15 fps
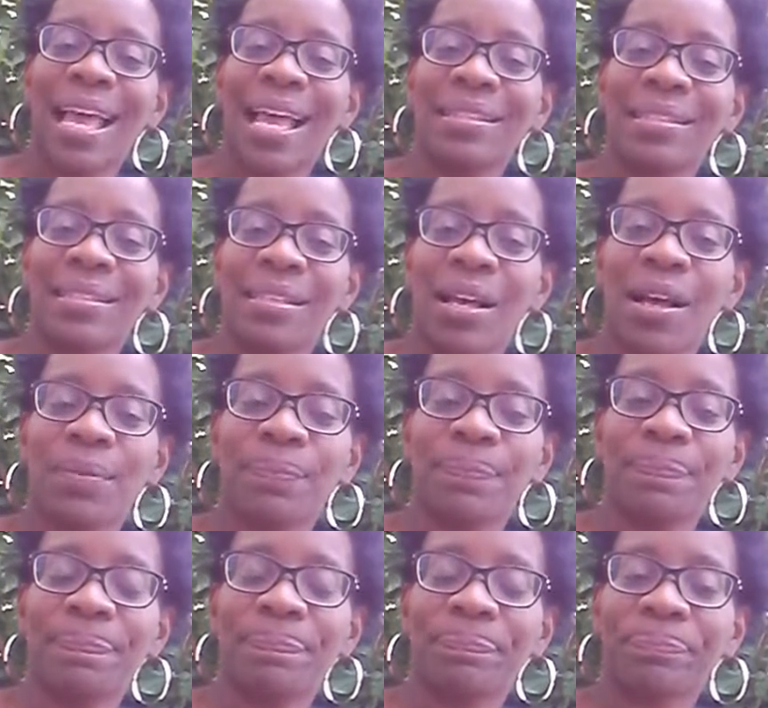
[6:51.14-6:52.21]
that
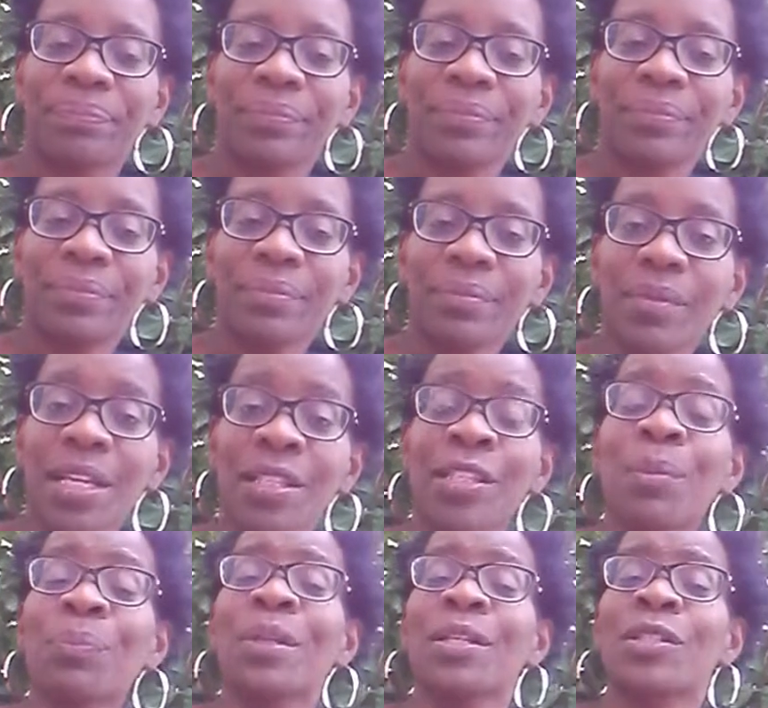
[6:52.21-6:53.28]

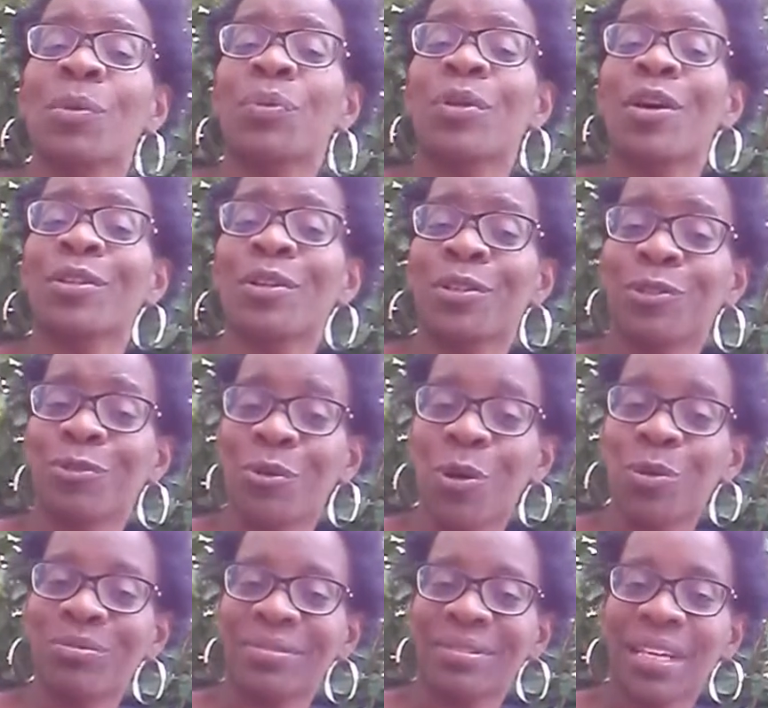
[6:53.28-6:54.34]
some things are beyond our
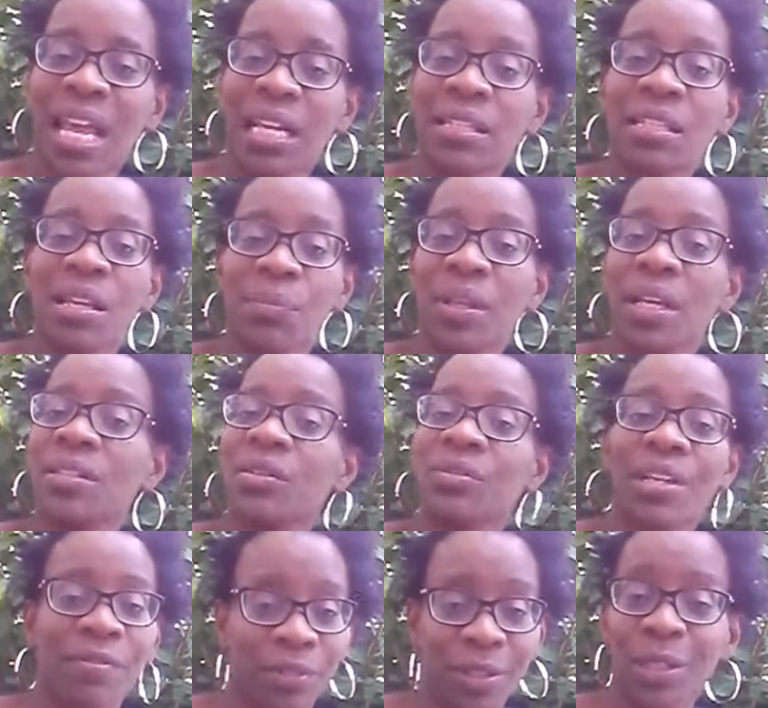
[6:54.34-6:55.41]
control, and some things are
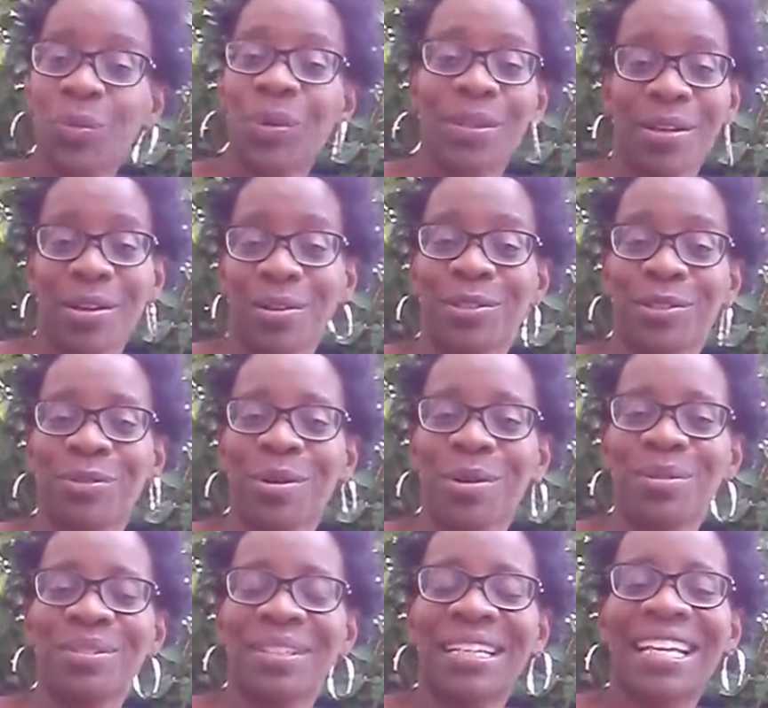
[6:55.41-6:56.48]
definitely within our
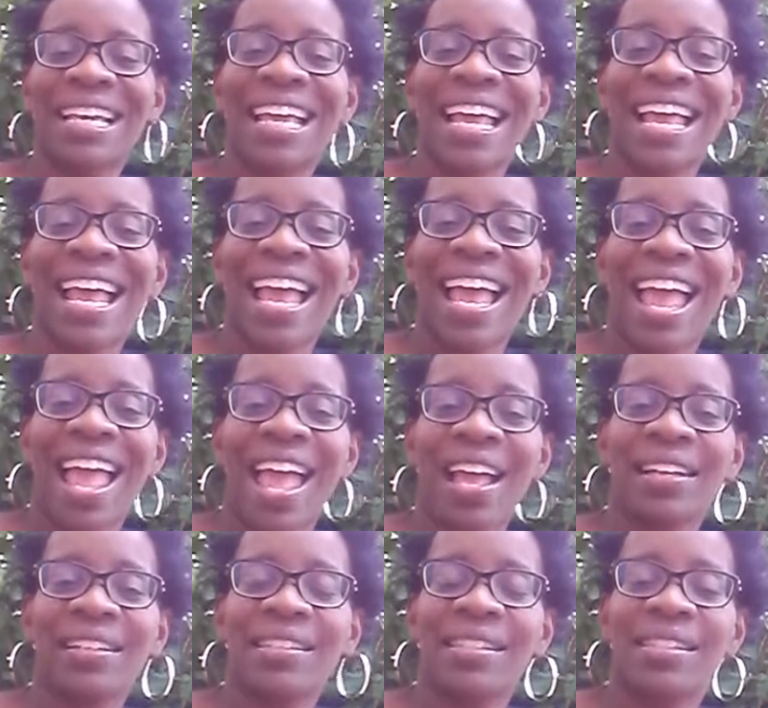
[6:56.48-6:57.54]
control.
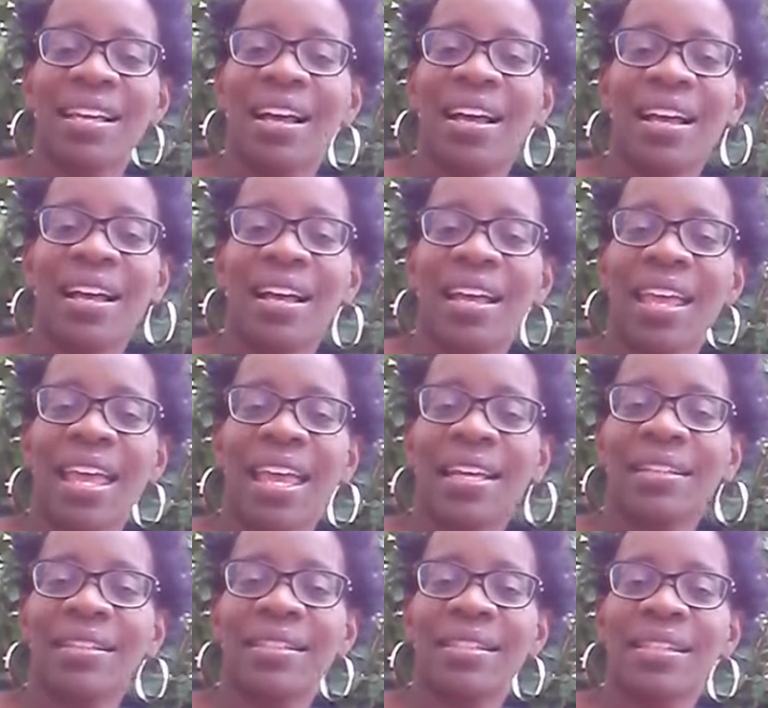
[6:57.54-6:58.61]
And
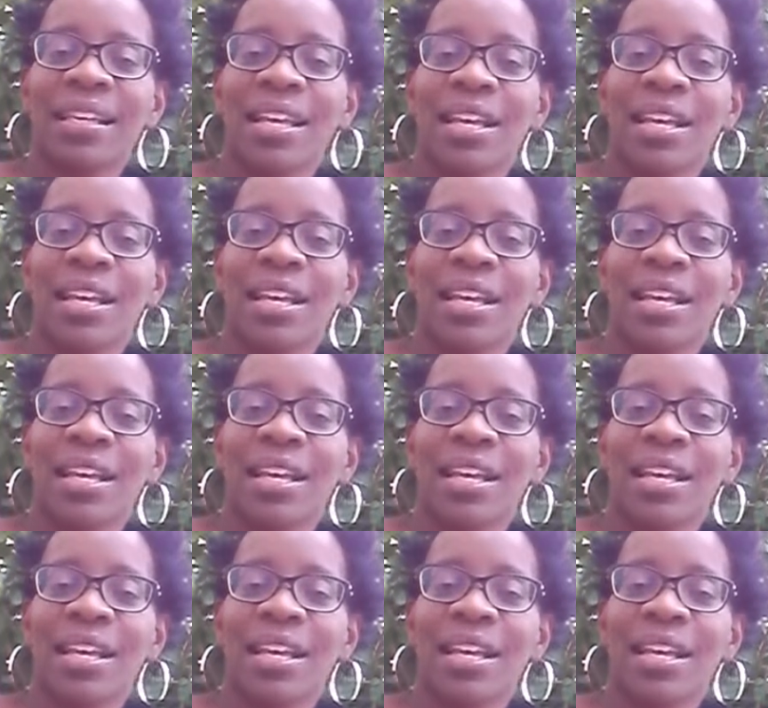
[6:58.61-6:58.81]
those